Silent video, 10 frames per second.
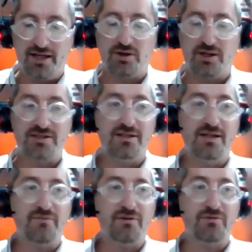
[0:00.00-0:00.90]
And that's why it's
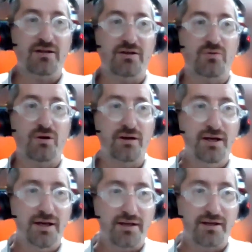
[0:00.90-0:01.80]
never written the word
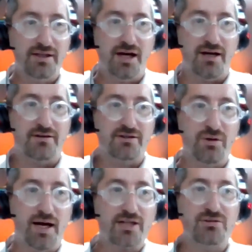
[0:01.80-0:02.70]
Kinyan.
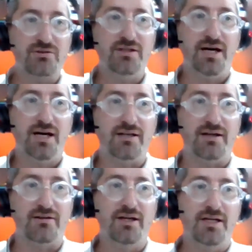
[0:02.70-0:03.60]
There's no actual Kinyan
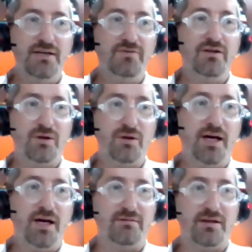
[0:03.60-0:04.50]
here. Even though we
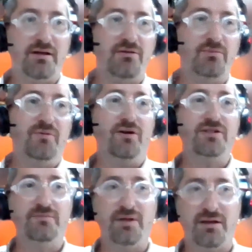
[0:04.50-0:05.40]
may, in other
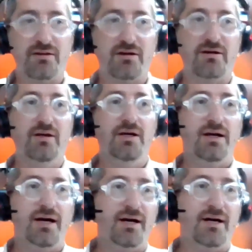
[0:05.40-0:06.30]
Mefarshim and other
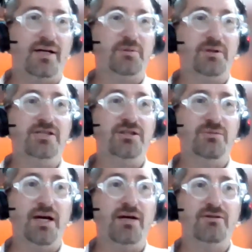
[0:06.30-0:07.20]

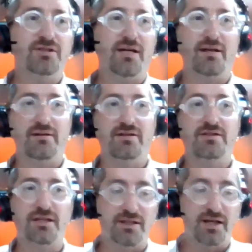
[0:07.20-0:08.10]
explanations, you may understand that there
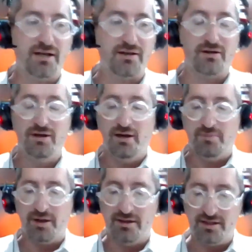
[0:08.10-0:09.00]
is a Kinyan here,
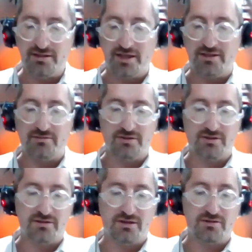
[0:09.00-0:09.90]
but in this case,
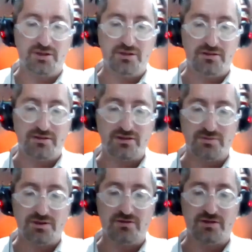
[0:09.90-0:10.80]
Zera
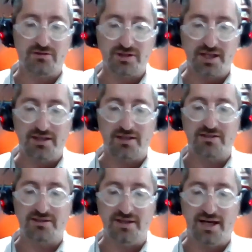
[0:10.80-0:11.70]
Shimshon is understanding
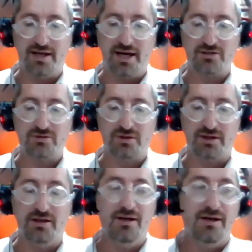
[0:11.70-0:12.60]
it is not
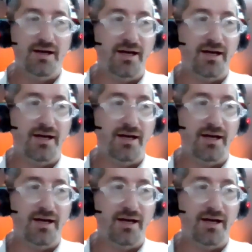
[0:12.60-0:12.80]
actually,